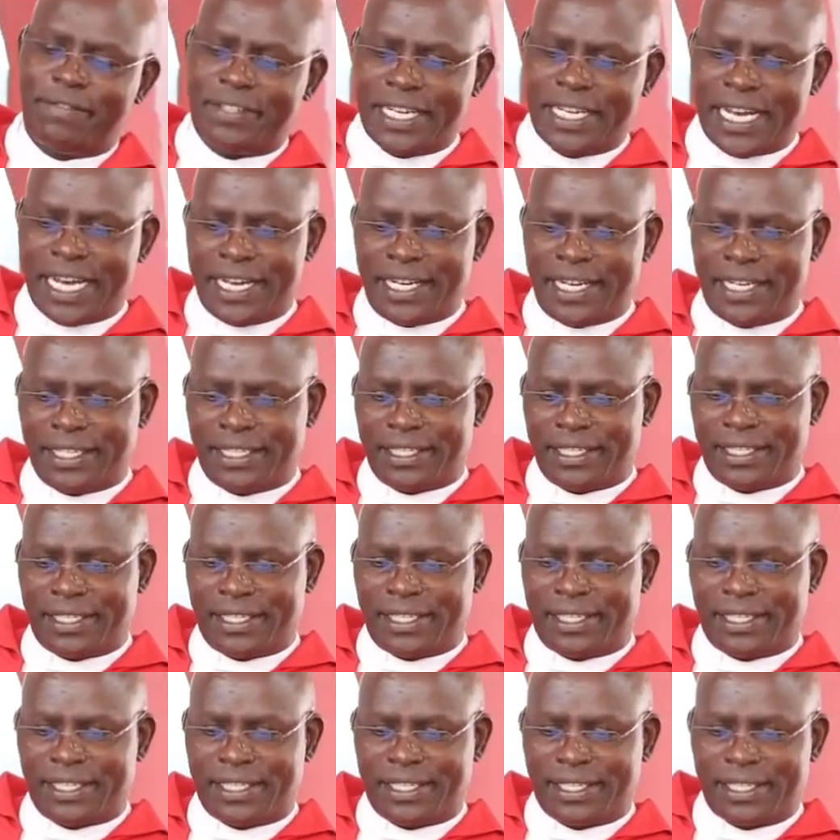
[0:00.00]
of
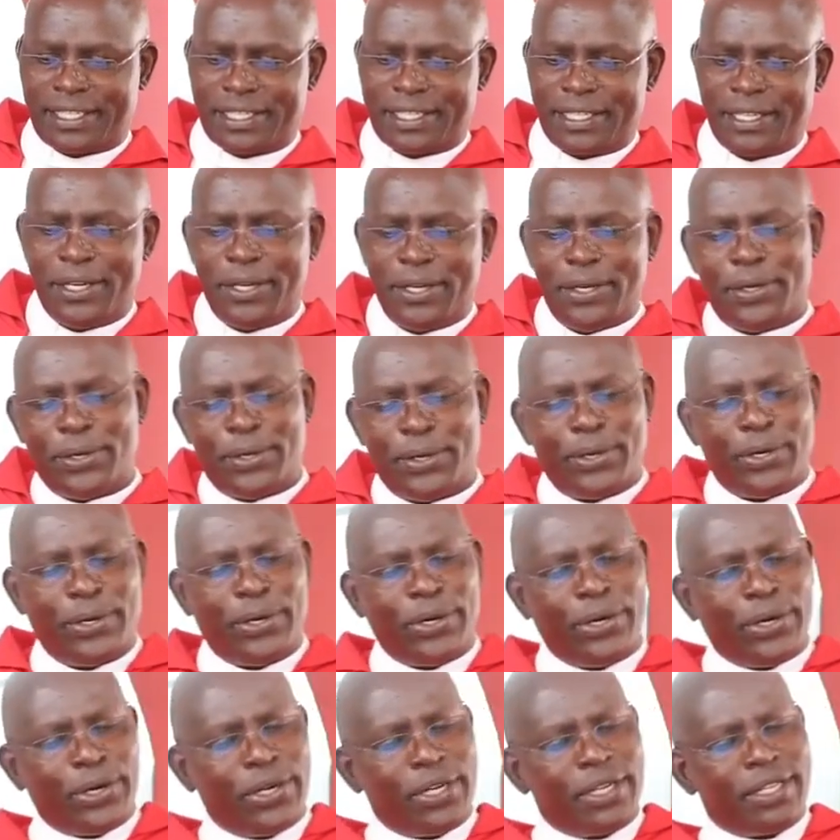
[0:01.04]
tongues.
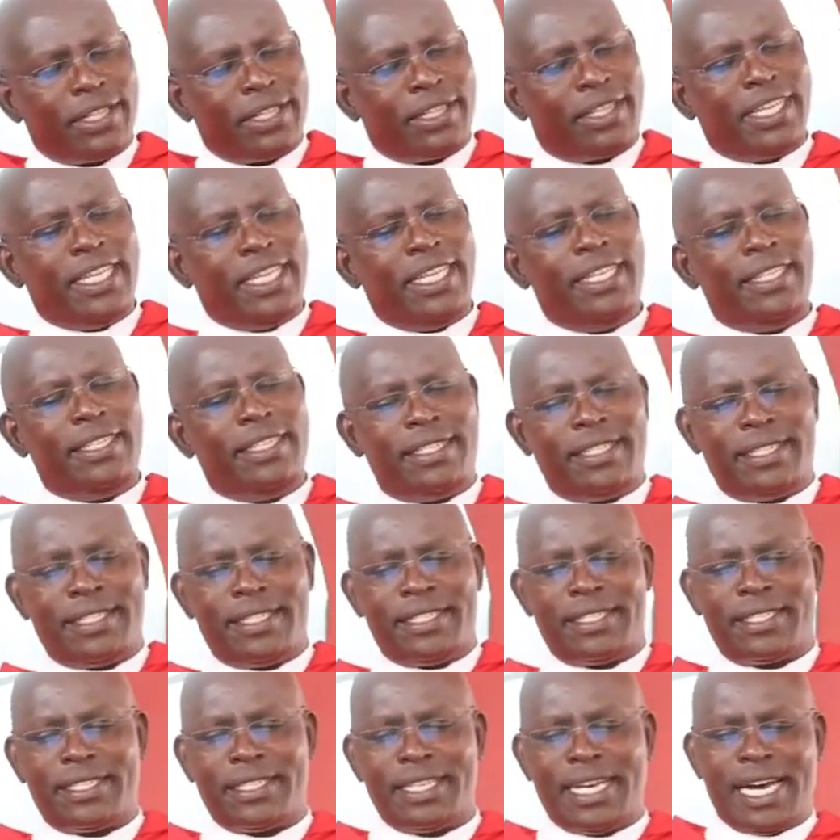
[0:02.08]
All
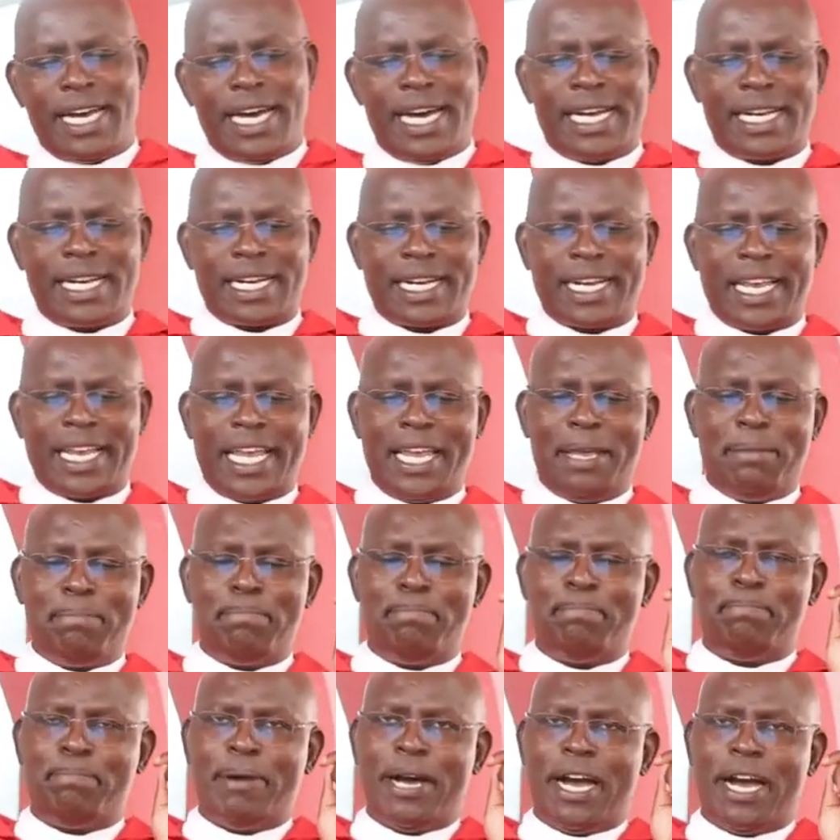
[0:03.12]
these are
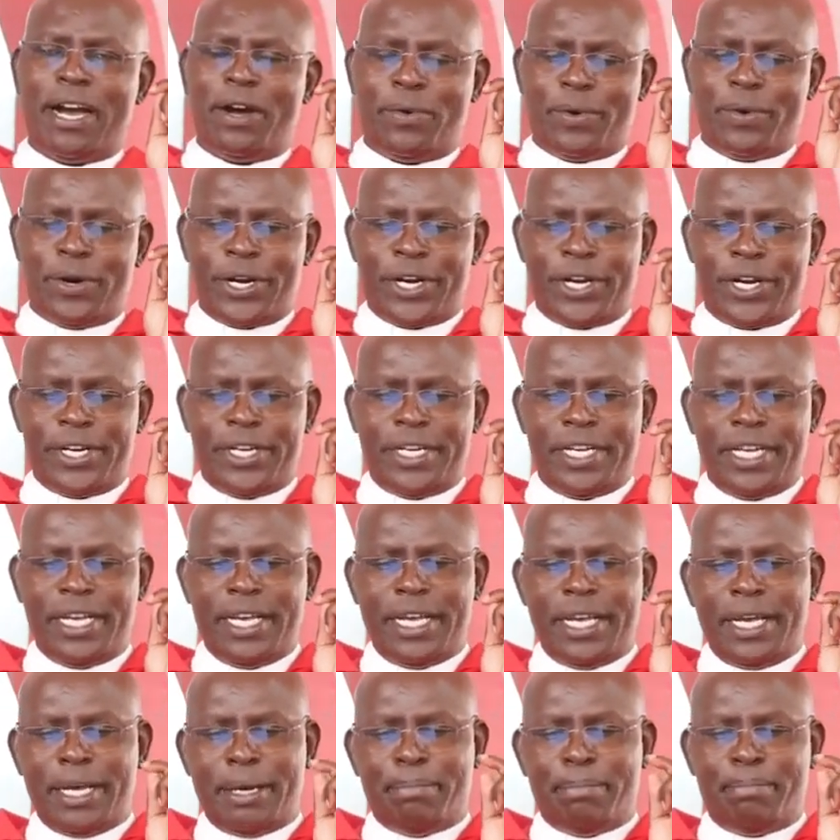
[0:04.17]
empowered
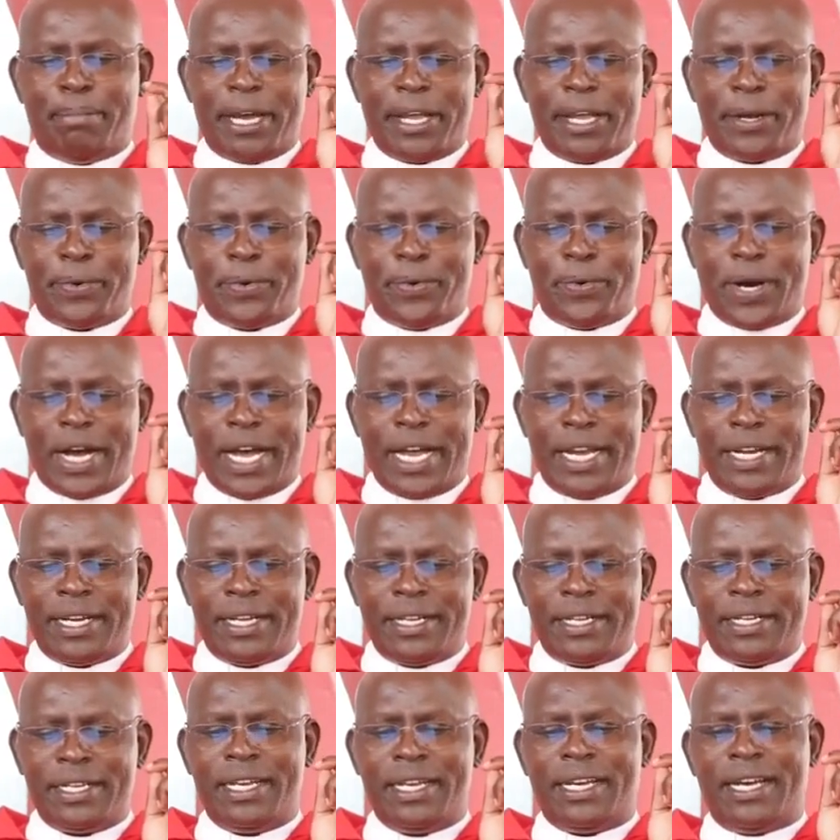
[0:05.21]
by
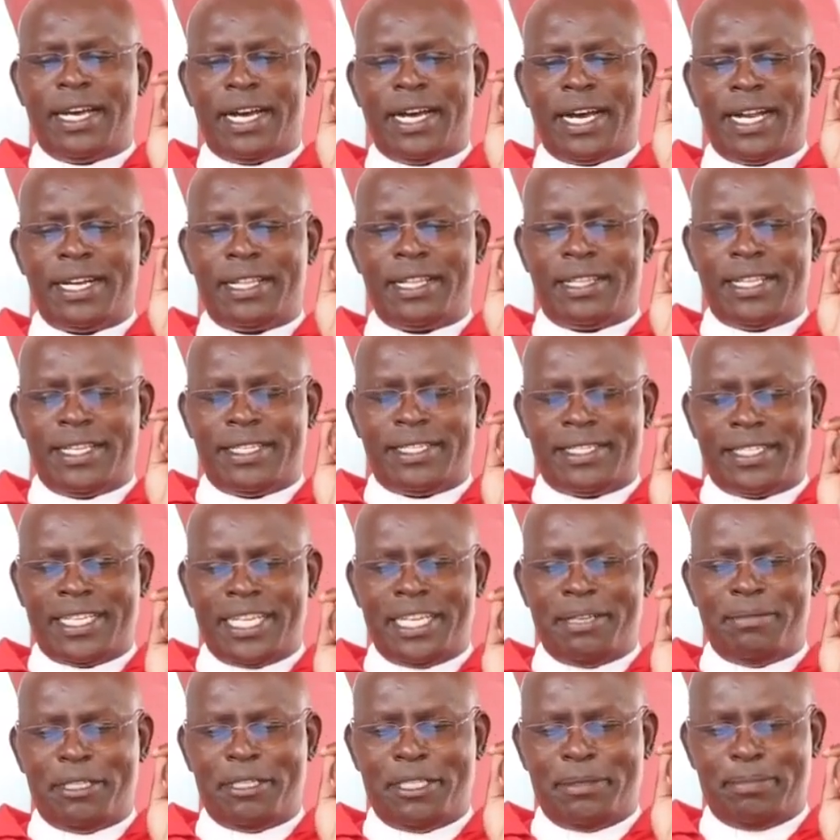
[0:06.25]
one and the
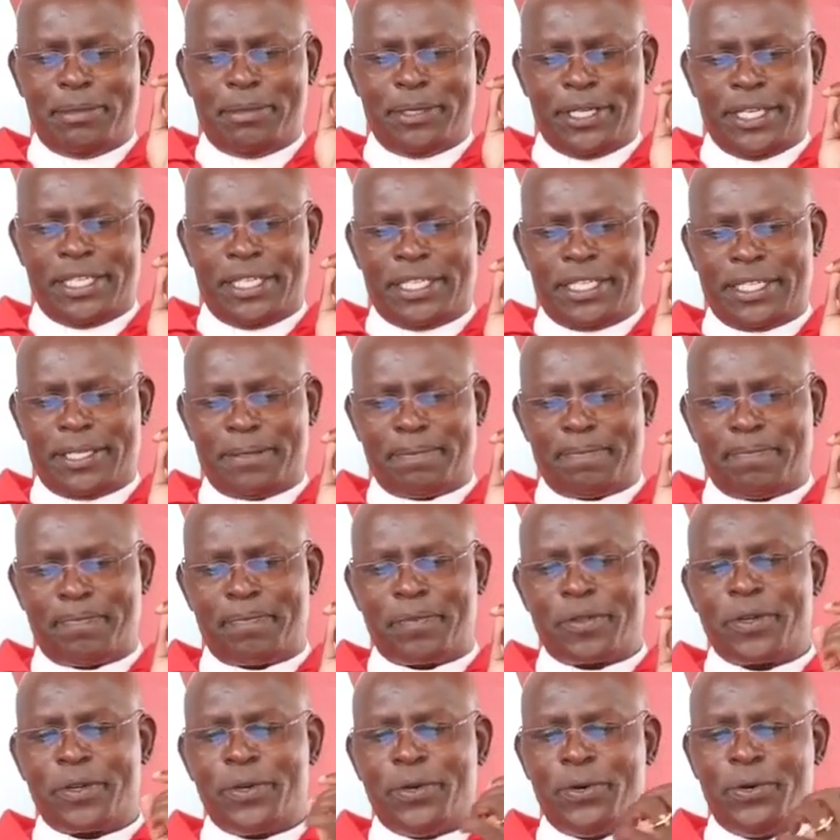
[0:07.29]
same Spirit,
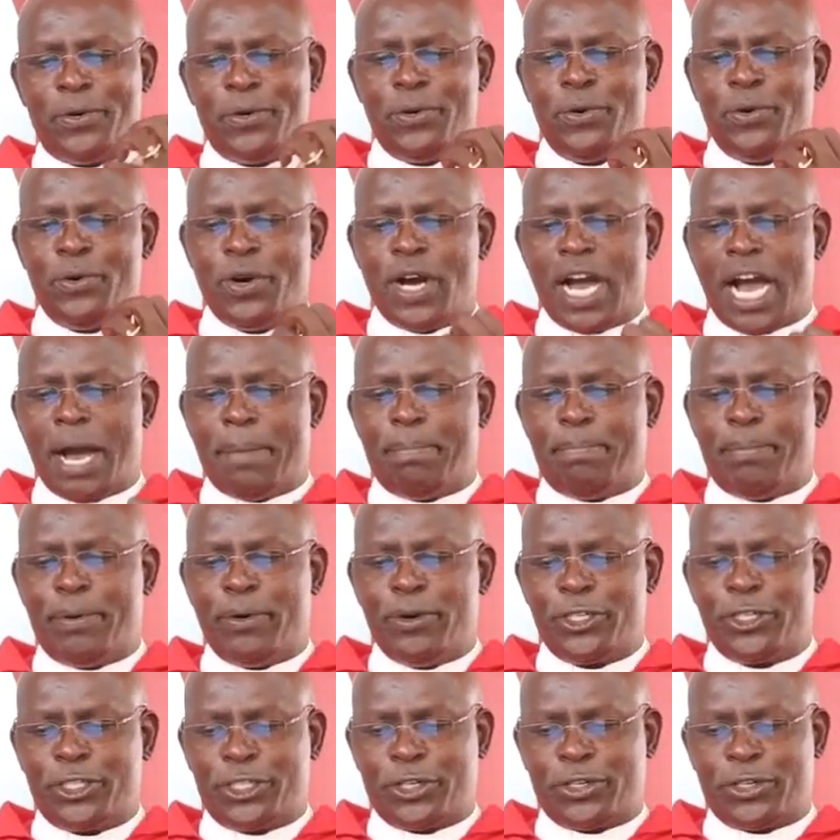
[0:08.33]
who
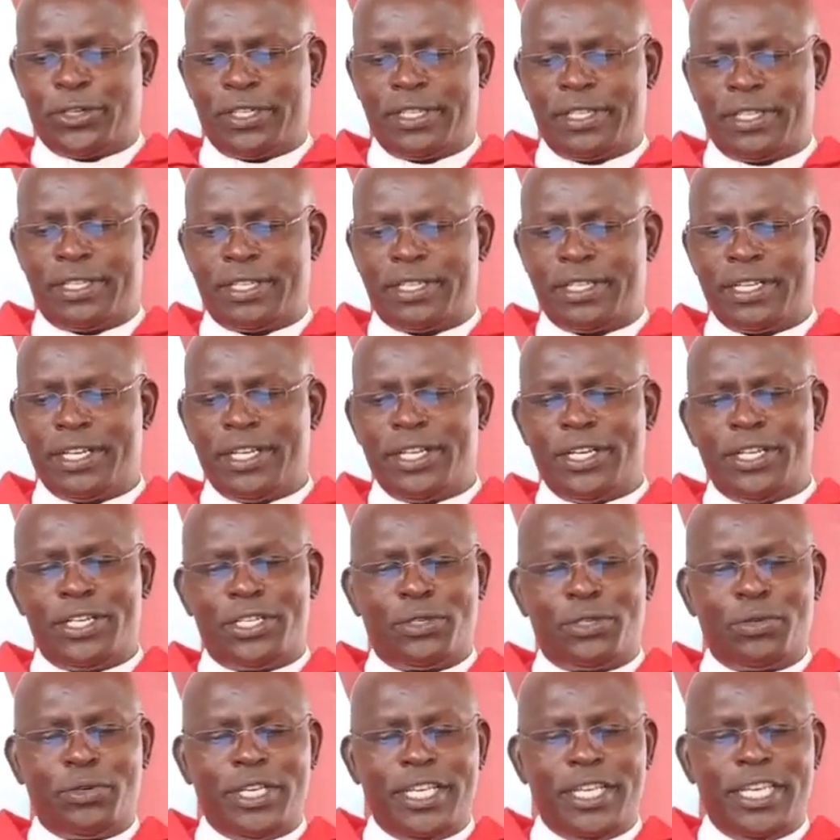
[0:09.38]
apportions
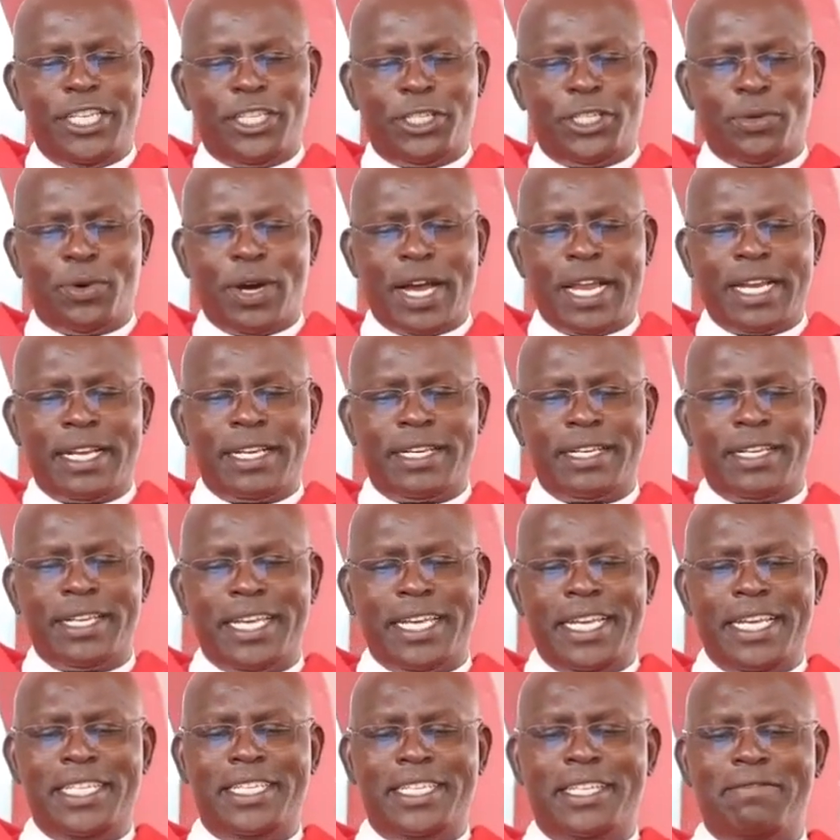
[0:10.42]
to each one
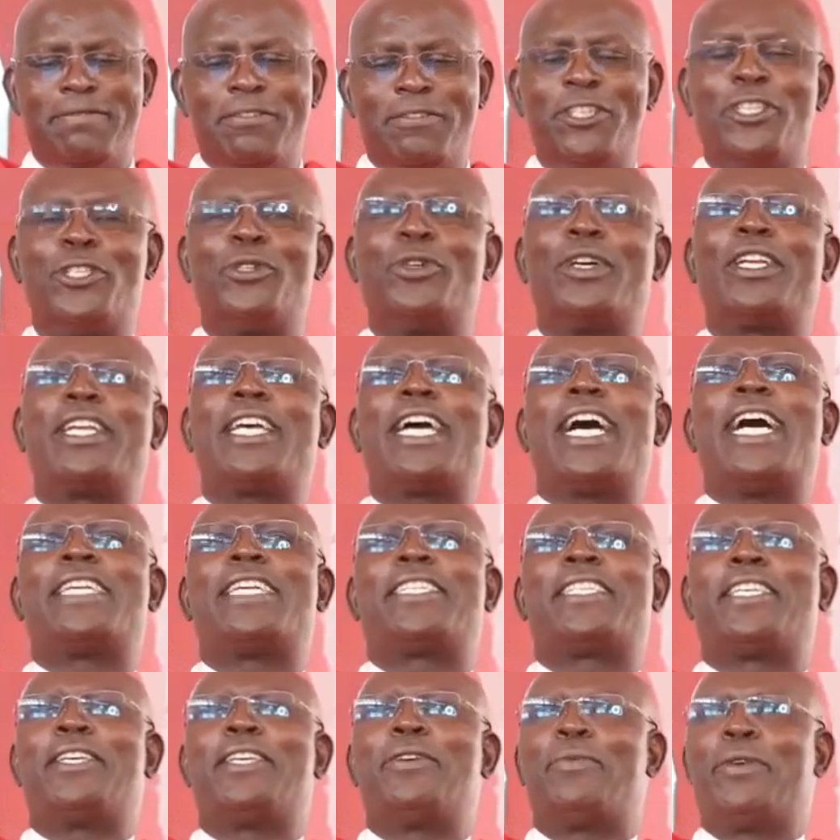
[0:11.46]
individually
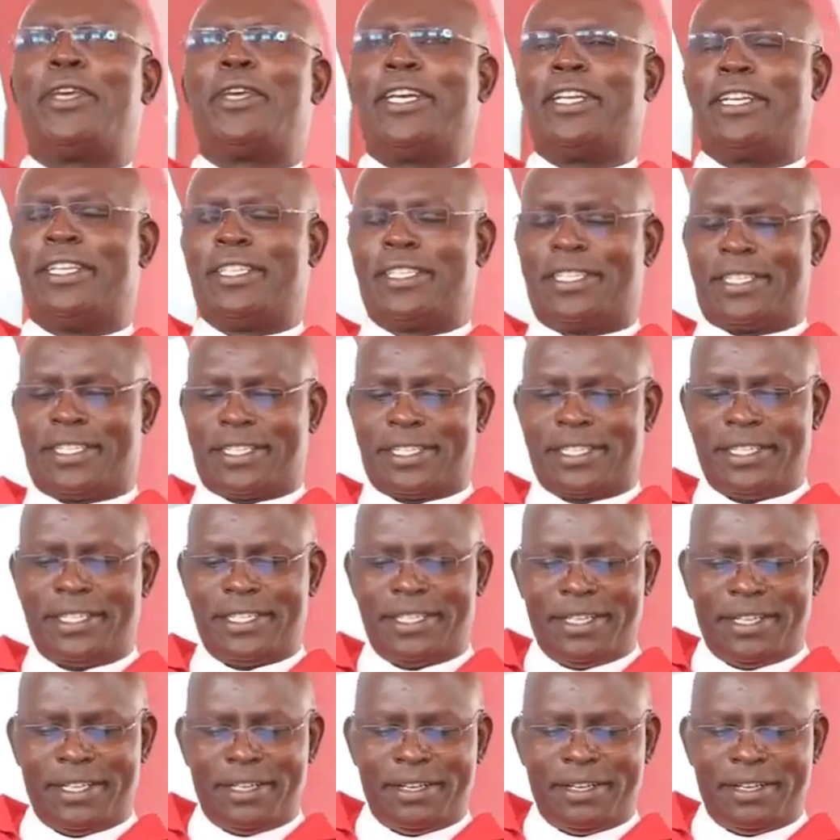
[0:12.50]
as he wills.